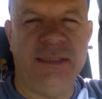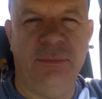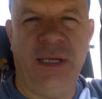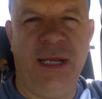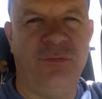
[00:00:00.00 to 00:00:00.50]
And I
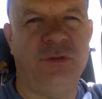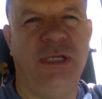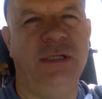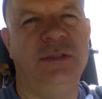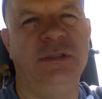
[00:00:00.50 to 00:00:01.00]
still might have
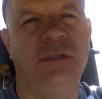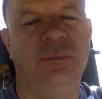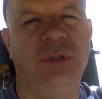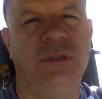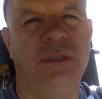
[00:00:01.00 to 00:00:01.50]
those
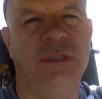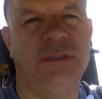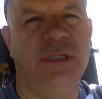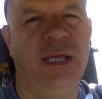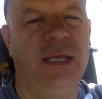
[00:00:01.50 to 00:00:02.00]
tendencies in me to
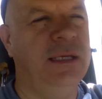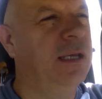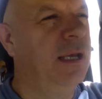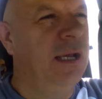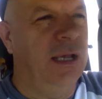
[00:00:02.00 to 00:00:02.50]
this
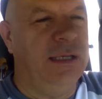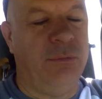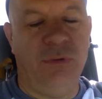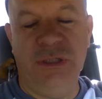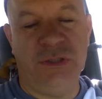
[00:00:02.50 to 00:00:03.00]
today
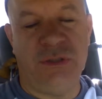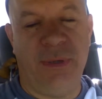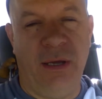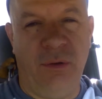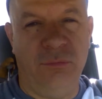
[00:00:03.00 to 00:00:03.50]
and get
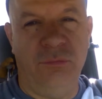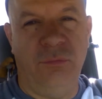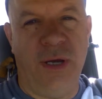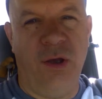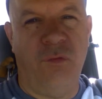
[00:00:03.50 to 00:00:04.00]
religious about
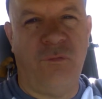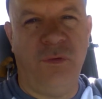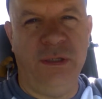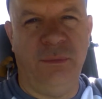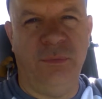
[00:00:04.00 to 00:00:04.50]
my
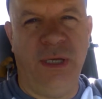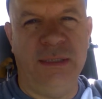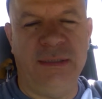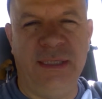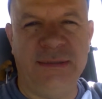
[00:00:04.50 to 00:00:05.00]
own
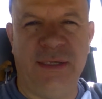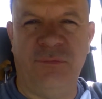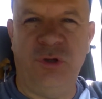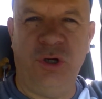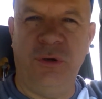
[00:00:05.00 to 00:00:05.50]
freedom and the
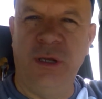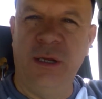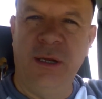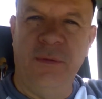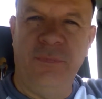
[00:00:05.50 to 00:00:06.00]
things I've learned.
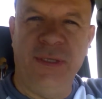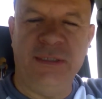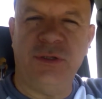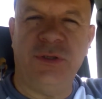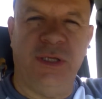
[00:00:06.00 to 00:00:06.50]

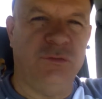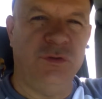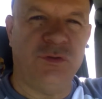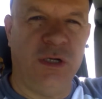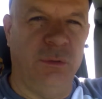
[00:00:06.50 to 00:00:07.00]
These are the
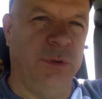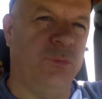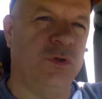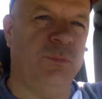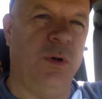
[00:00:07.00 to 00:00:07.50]
things we
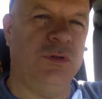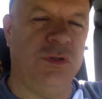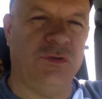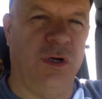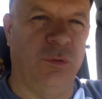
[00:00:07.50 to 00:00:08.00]
struggle with. We're
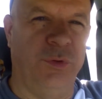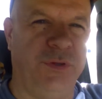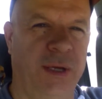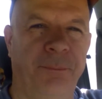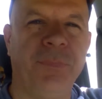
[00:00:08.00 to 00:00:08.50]
supposed to
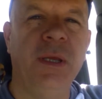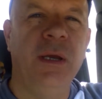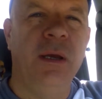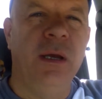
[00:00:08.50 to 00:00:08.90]
struggle with them.